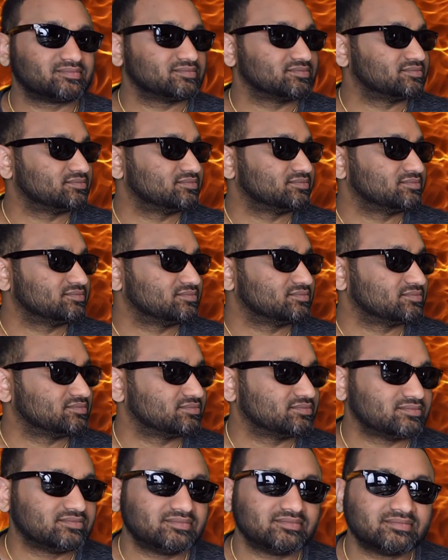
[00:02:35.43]

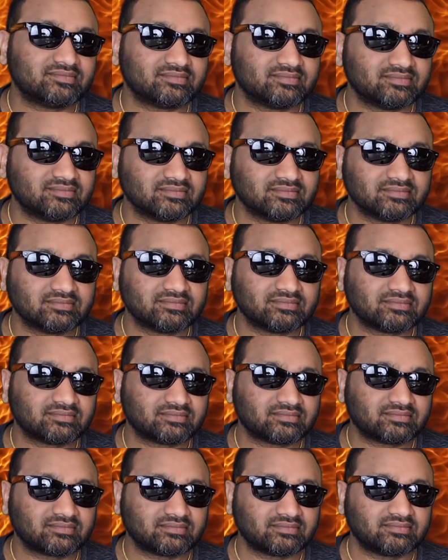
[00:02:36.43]

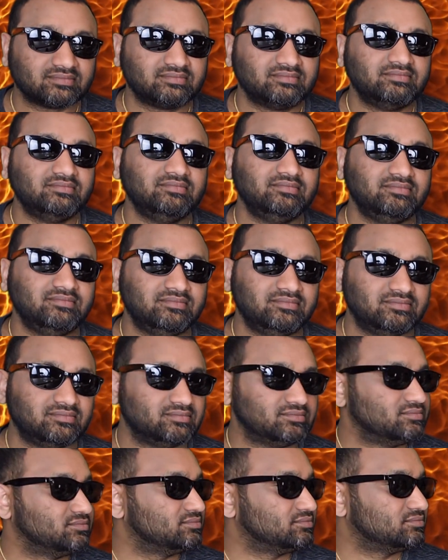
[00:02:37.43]

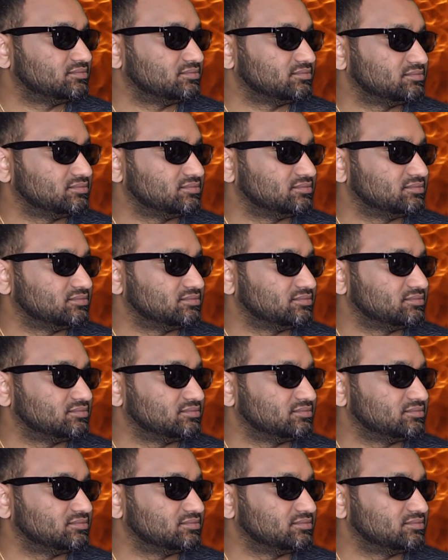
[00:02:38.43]
The person shown says nothing.